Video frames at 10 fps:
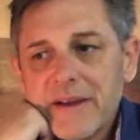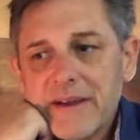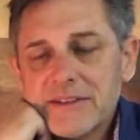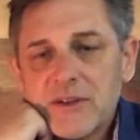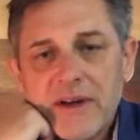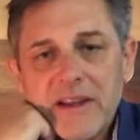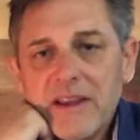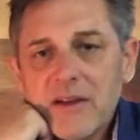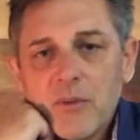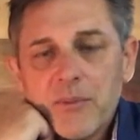is there
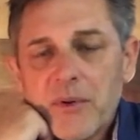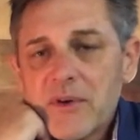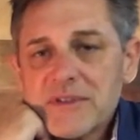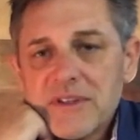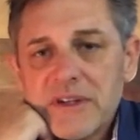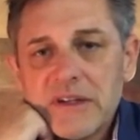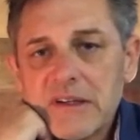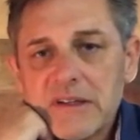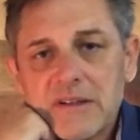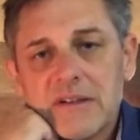any person
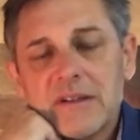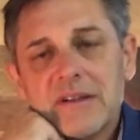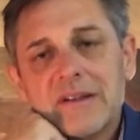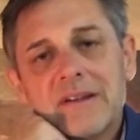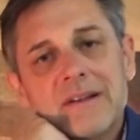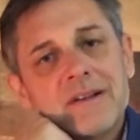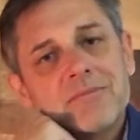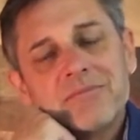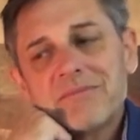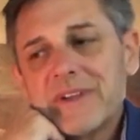
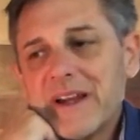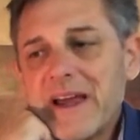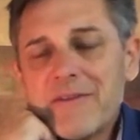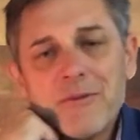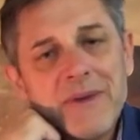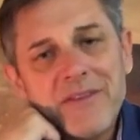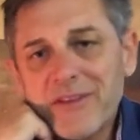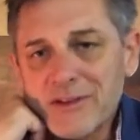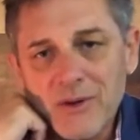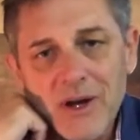that I haven't made
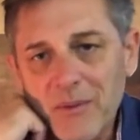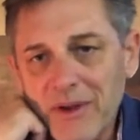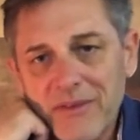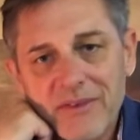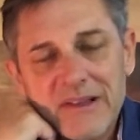things right with,